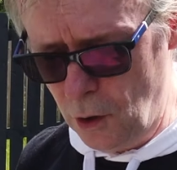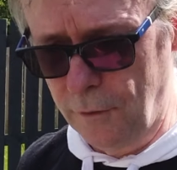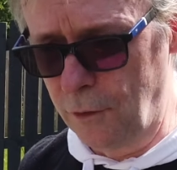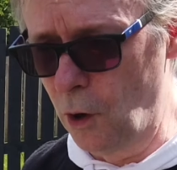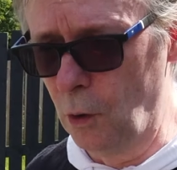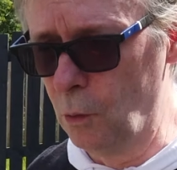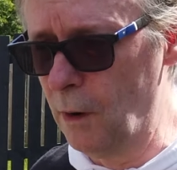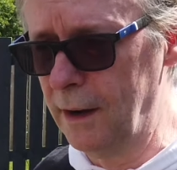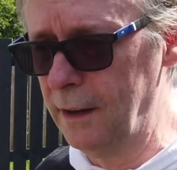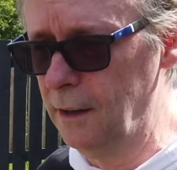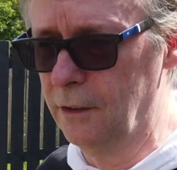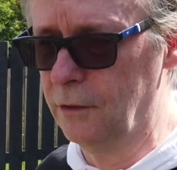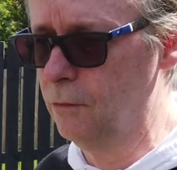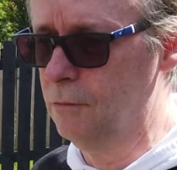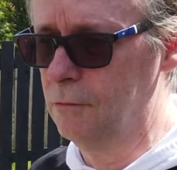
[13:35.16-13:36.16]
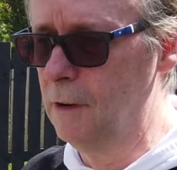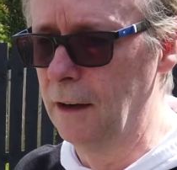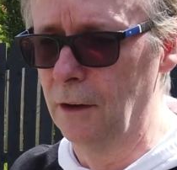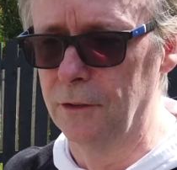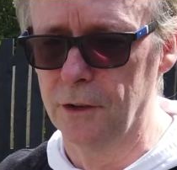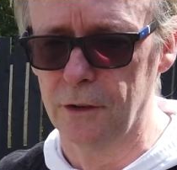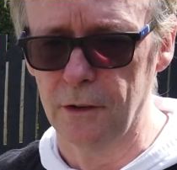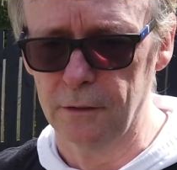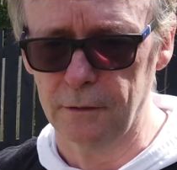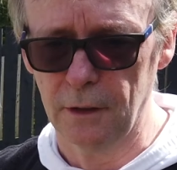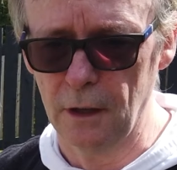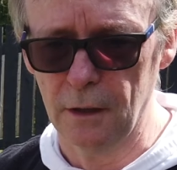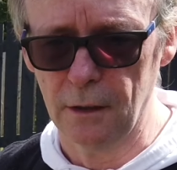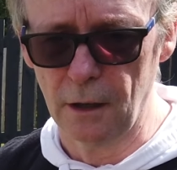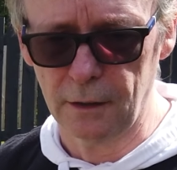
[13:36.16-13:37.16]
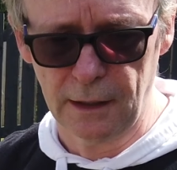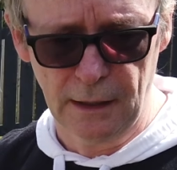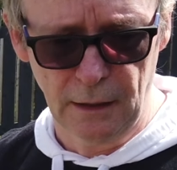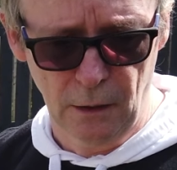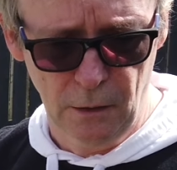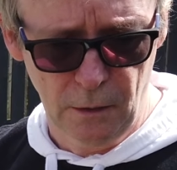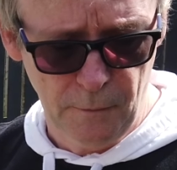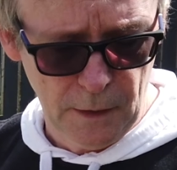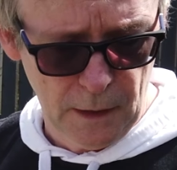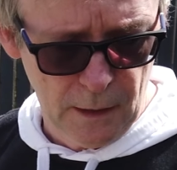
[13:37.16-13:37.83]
overall weight is well under a kilo,